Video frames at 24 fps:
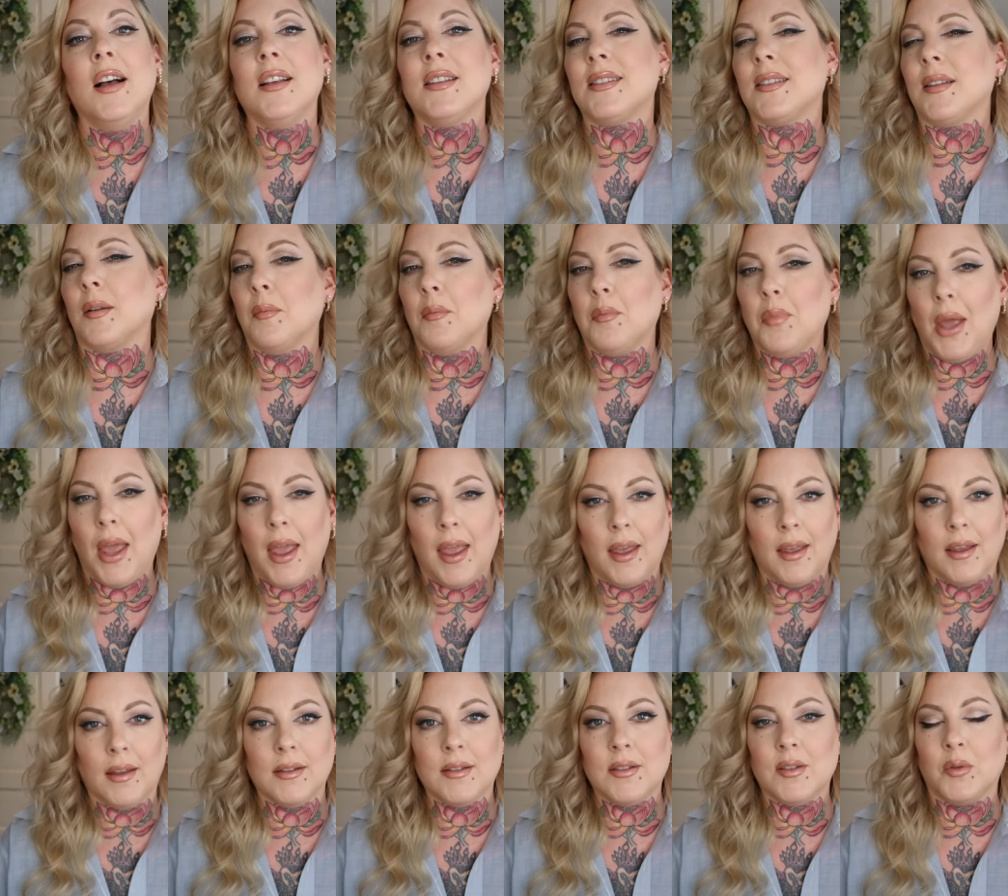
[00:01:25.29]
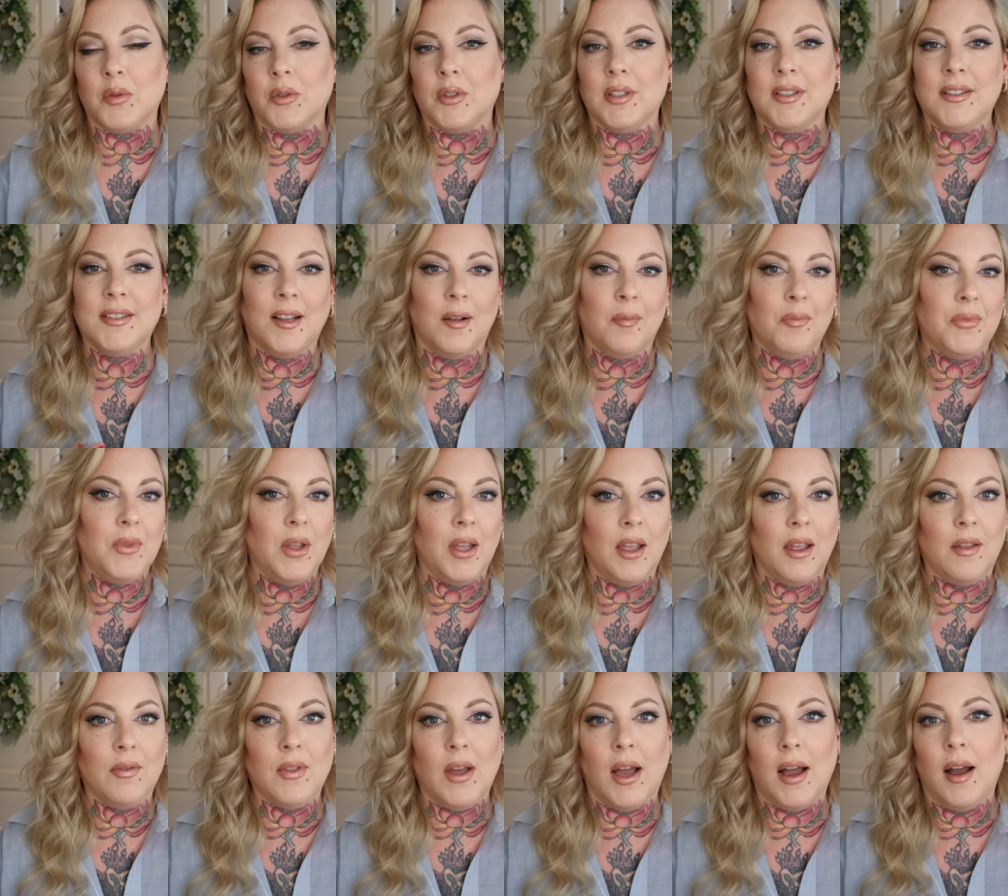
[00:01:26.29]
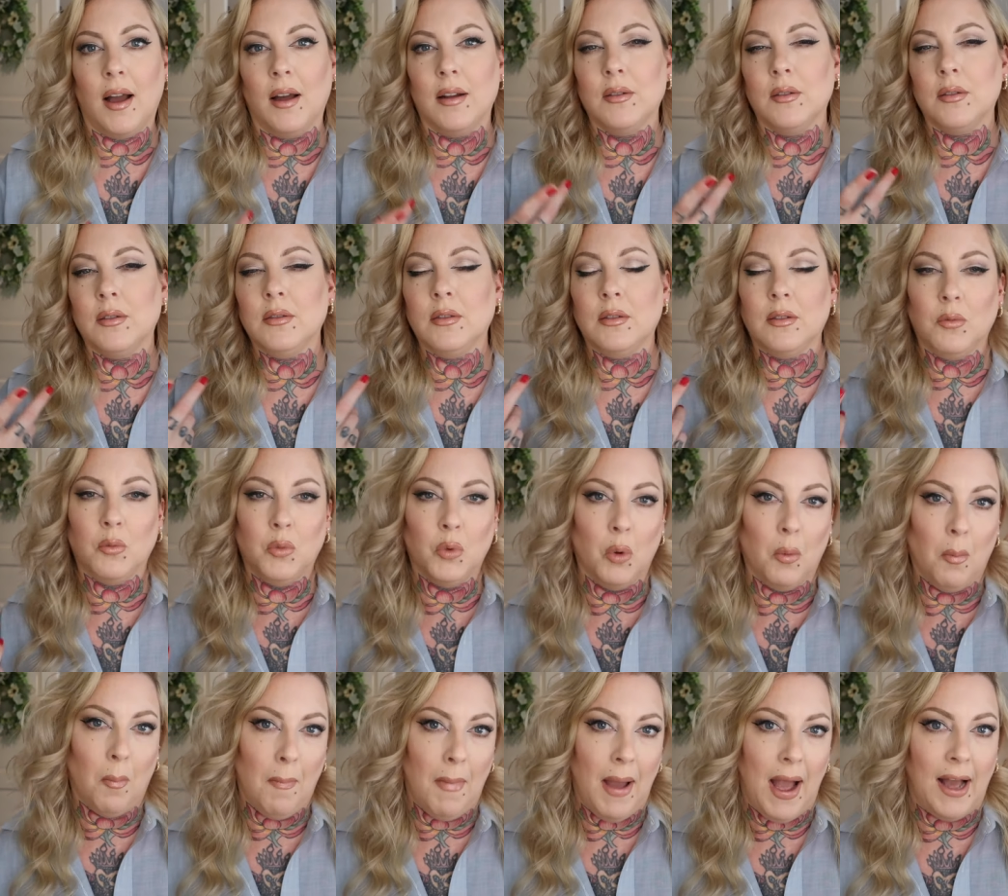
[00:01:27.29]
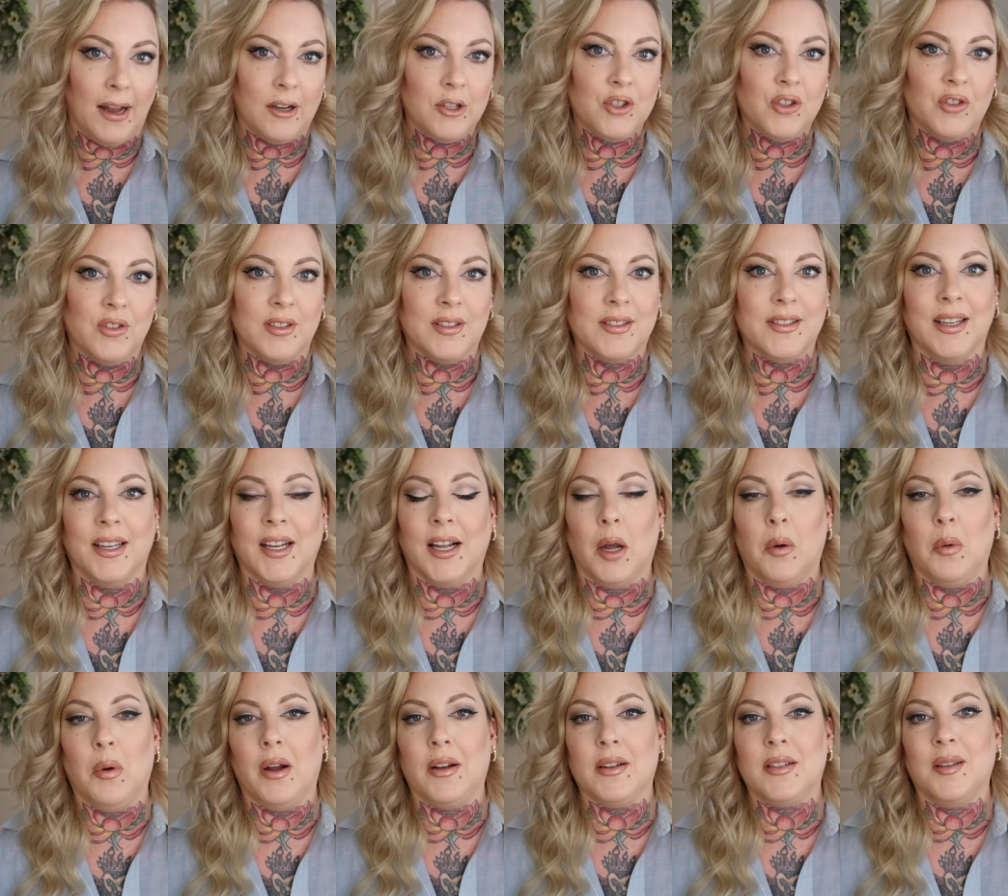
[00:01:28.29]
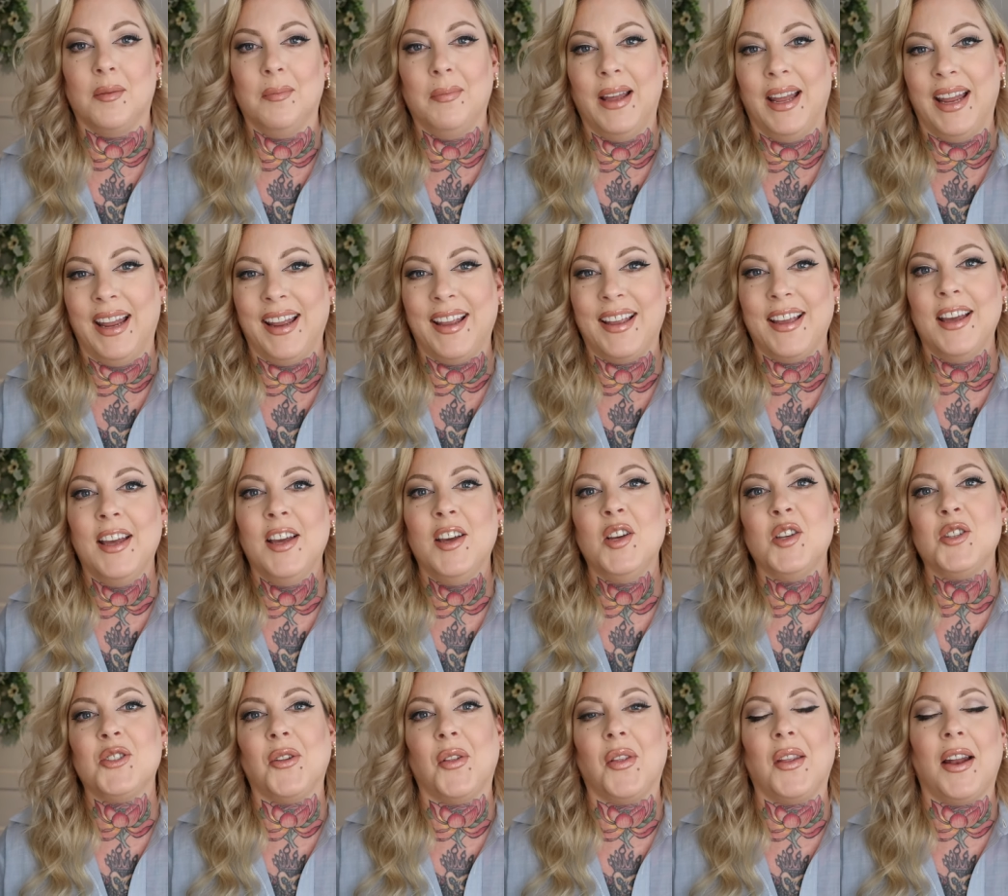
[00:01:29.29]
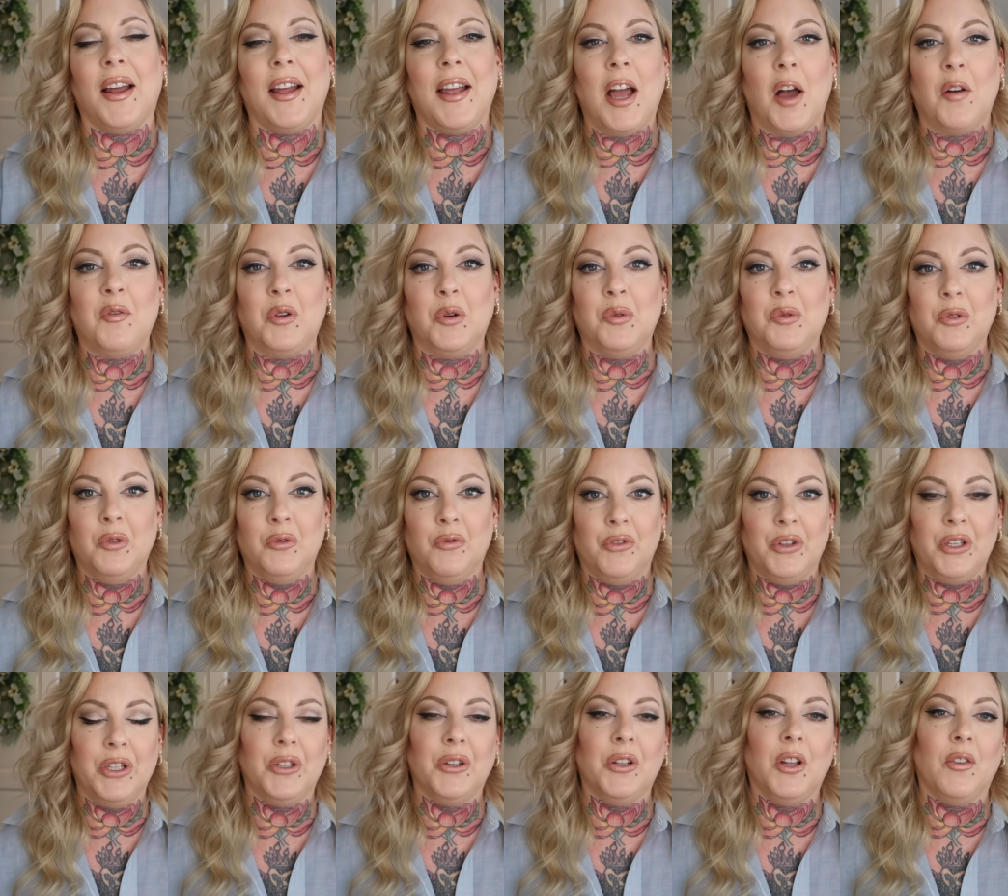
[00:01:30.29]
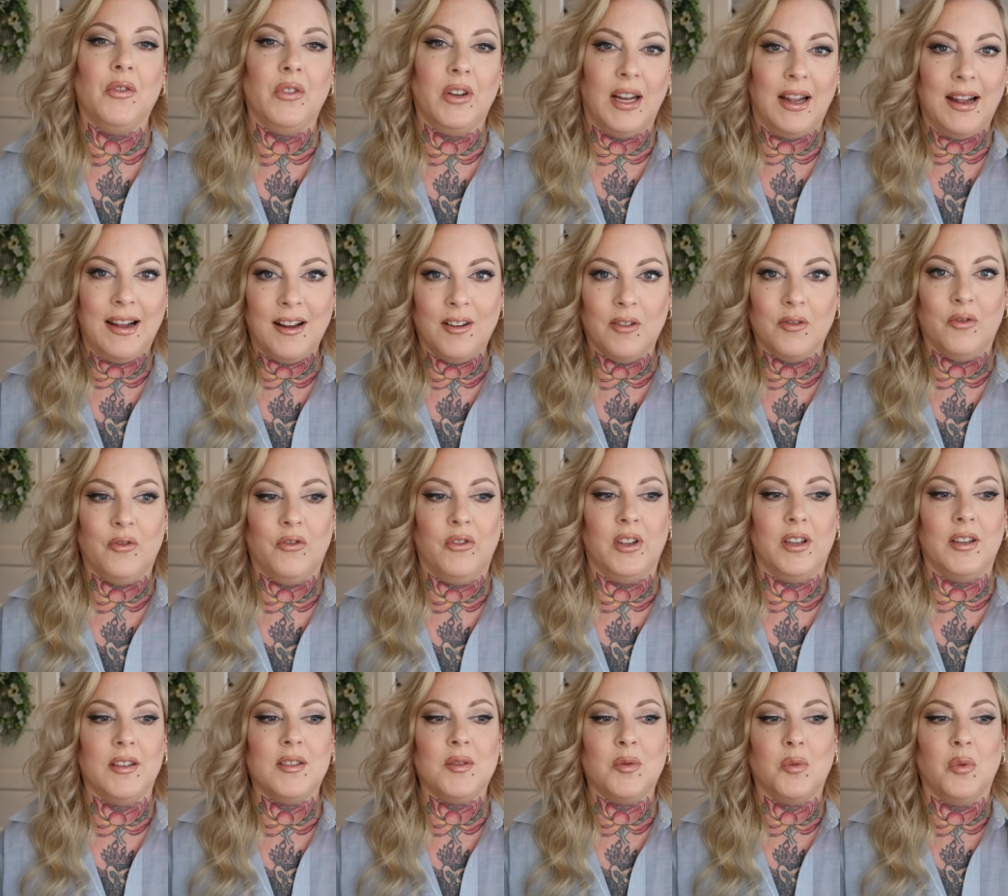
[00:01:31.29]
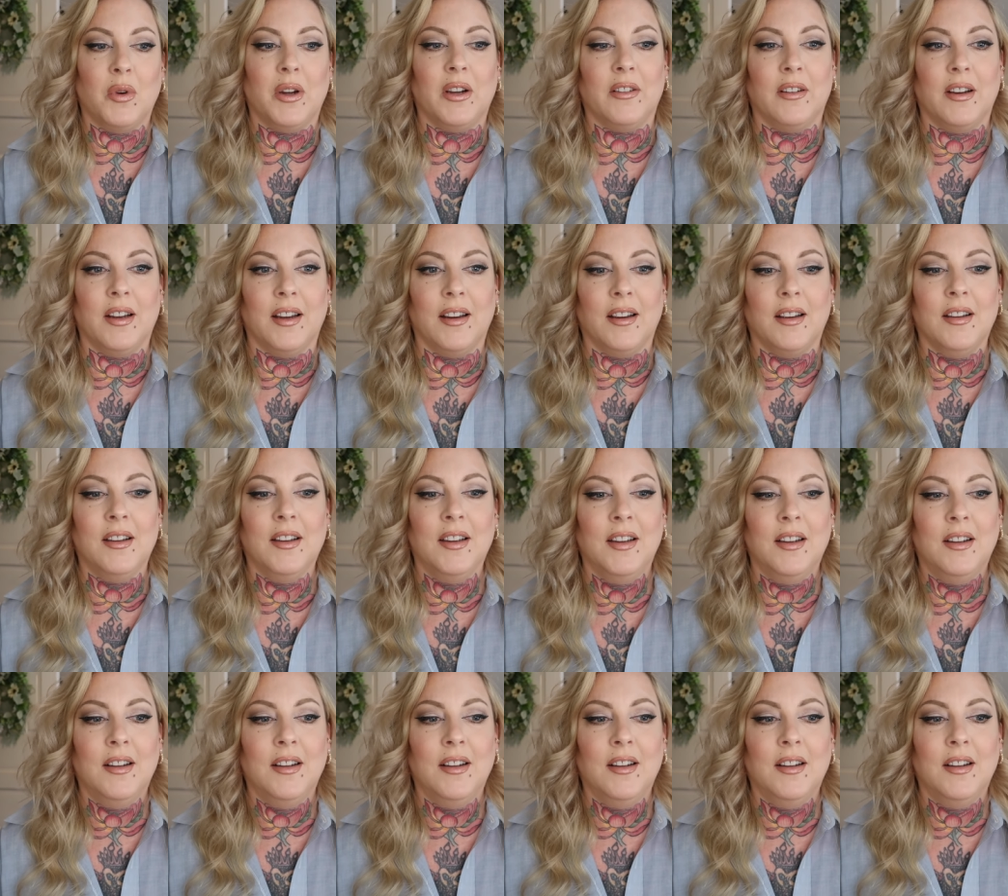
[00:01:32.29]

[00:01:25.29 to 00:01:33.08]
some pants or something that will match this thing I want to make so that I have a reveal of an outfit wearing